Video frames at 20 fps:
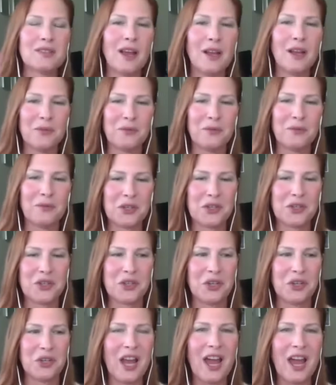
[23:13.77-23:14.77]
light
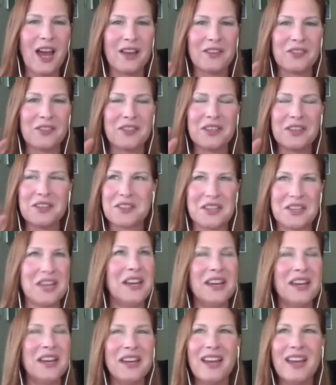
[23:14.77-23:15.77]
fixture had this,
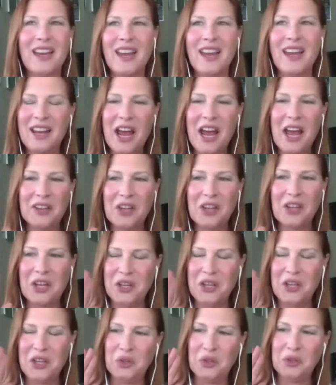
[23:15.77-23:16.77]
it had
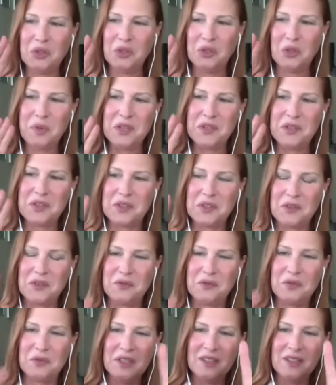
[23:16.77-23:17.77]
like, you know, little pieces
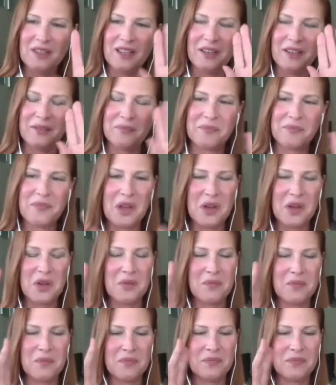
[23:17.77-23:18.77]
of like,
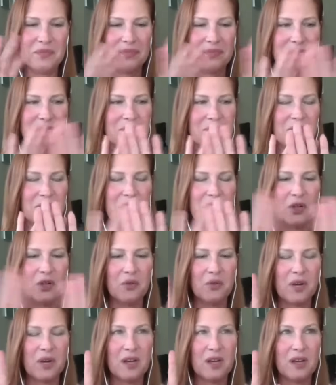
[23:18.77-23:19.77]
um, you
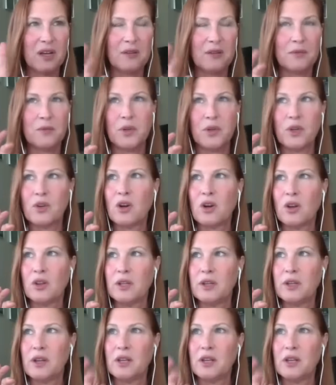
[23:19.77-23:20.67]
know, uh, what do you call it?